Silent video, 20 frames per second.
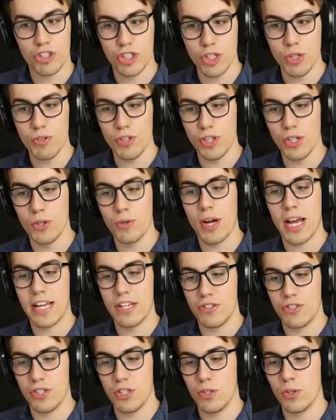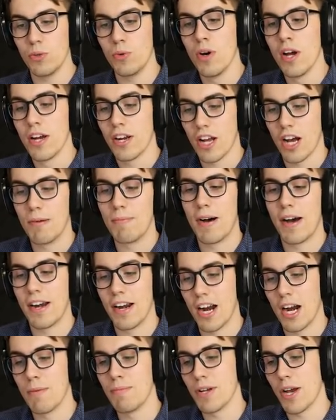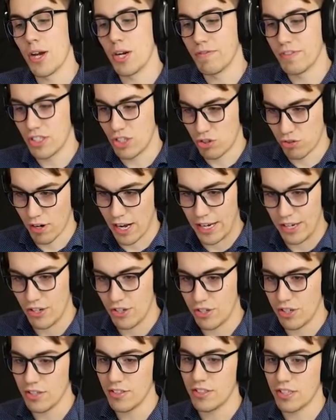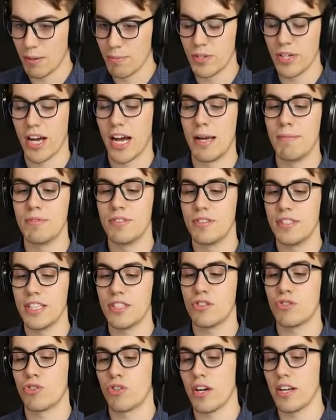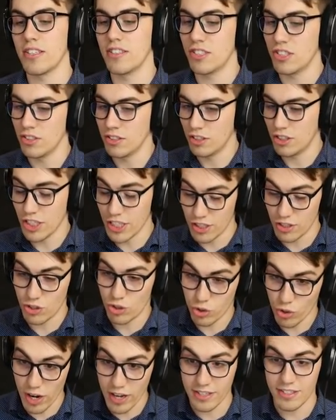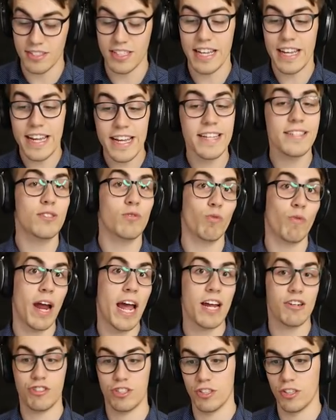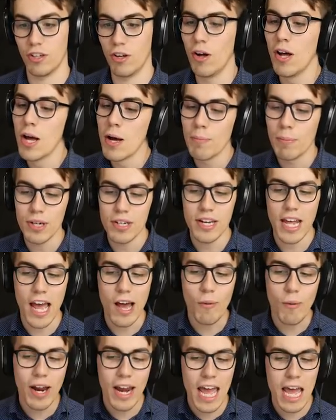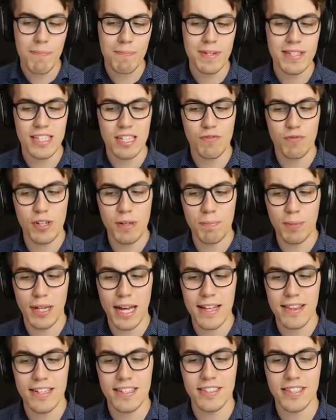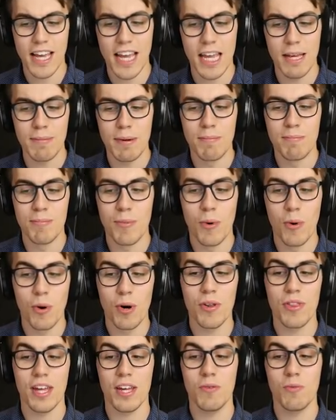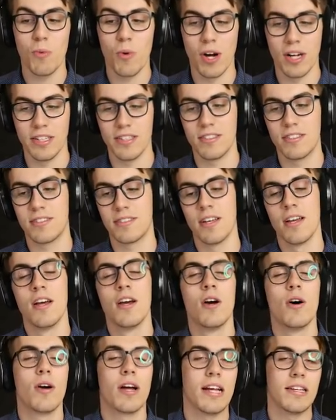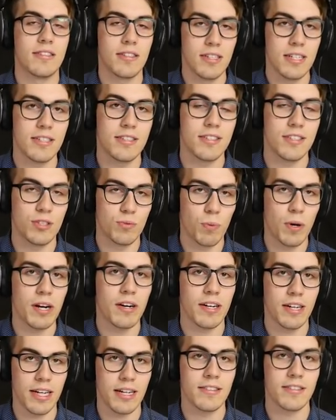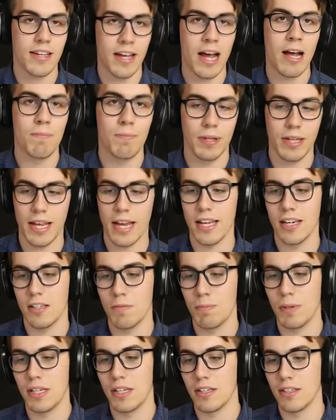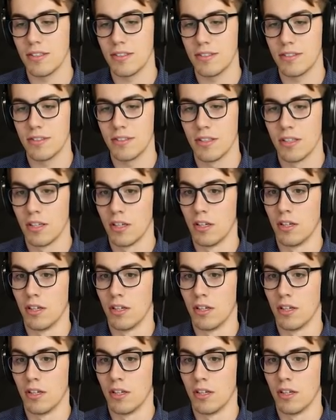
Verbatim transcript: shoot you as you come unarmed out of a trench. Sometimes distrust distrust is rational, but now what happens if we play this game more than once? Okay, so this is where it gets complicated because